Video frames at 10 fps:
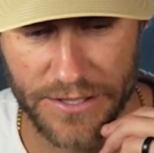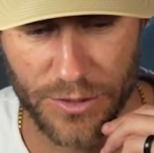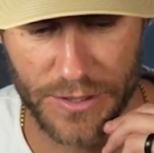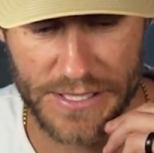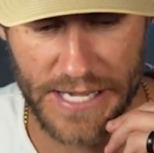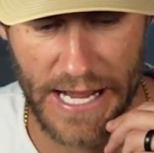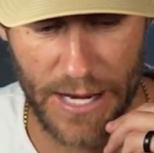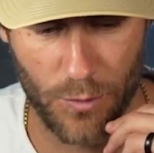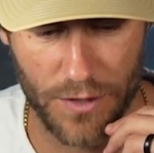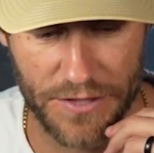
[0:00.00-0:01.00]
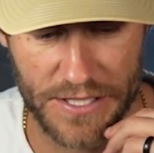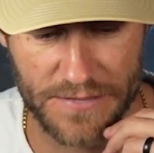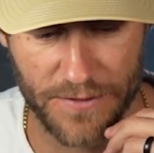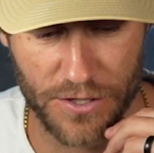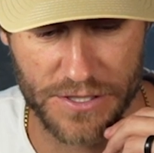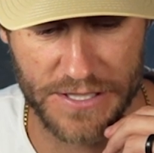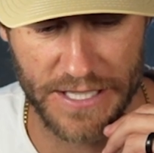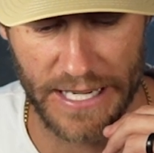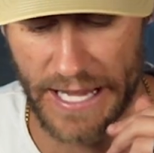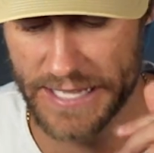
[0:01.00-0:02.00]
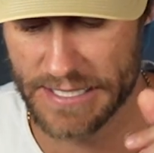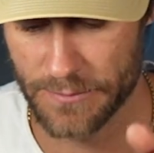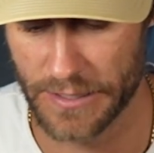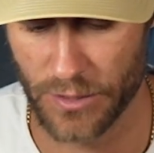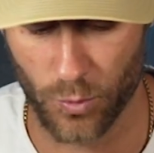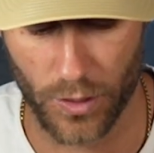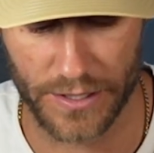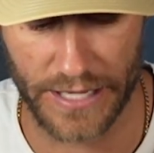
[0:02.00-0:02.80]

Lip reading: You could say, I want this first delay to be 1